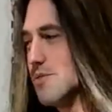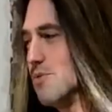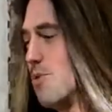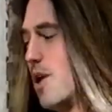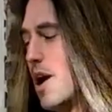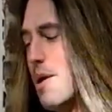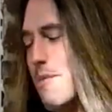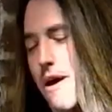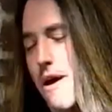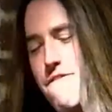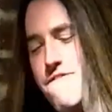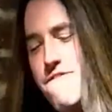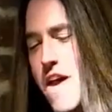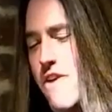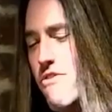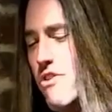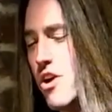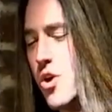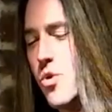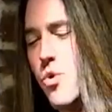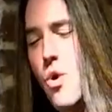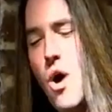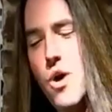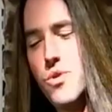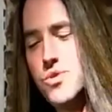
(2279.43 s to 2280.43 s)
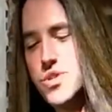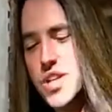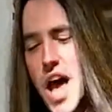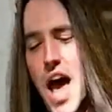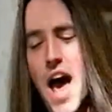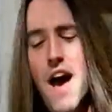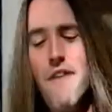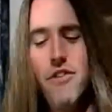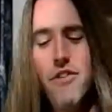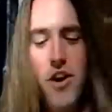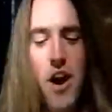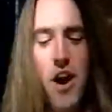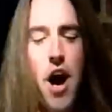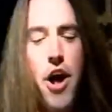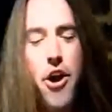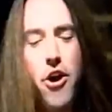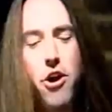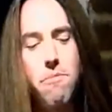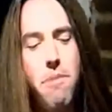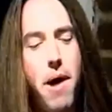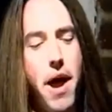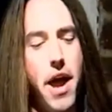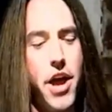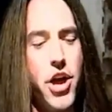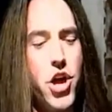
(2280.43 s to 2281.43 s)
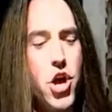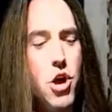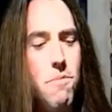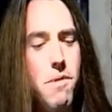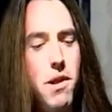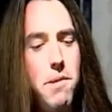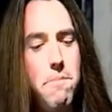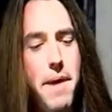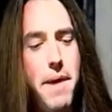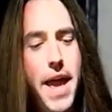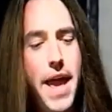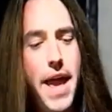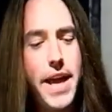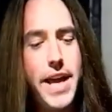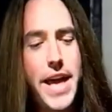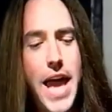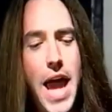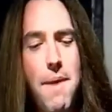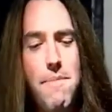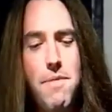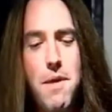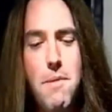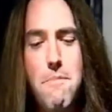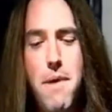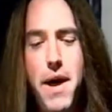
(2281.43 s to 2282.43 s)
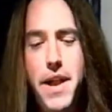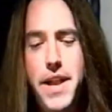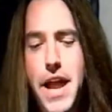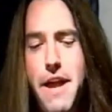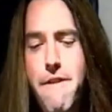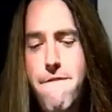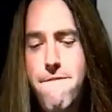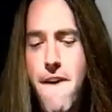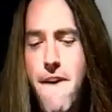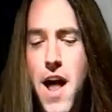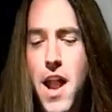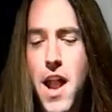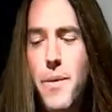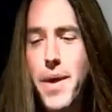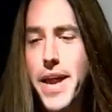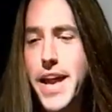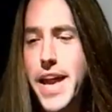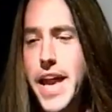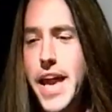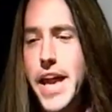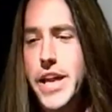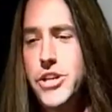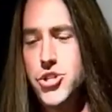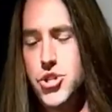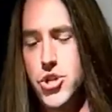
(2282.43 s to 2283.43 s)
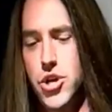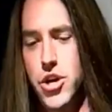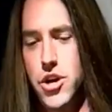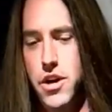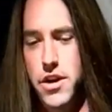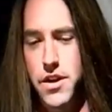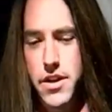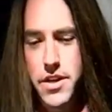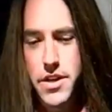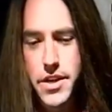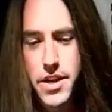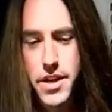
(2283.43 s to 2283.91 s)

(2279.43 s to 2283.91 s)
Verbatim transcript: one of my favorite quotes ever uttered by a human being came the Monday following Easter.